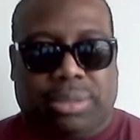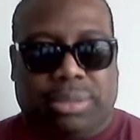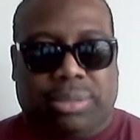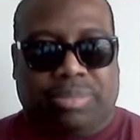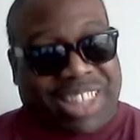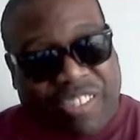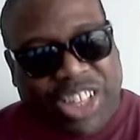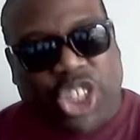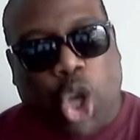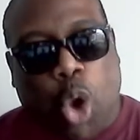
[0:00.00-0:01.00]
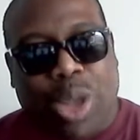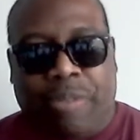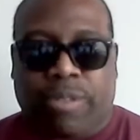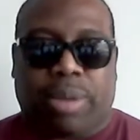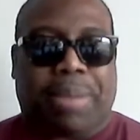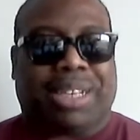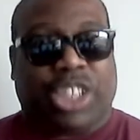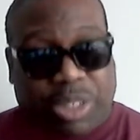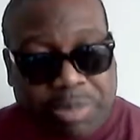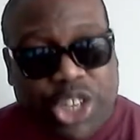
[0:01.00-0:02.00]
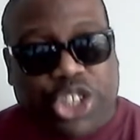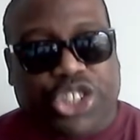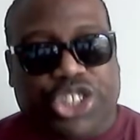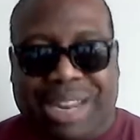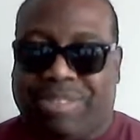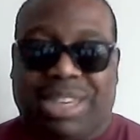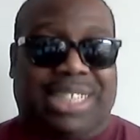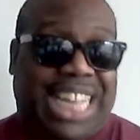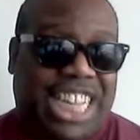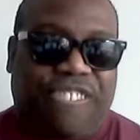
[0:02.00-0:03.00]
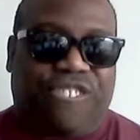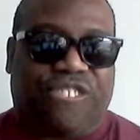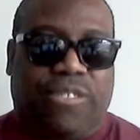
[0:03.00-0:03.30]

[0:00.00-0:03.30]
After the show, I offer my guest speakers an incentive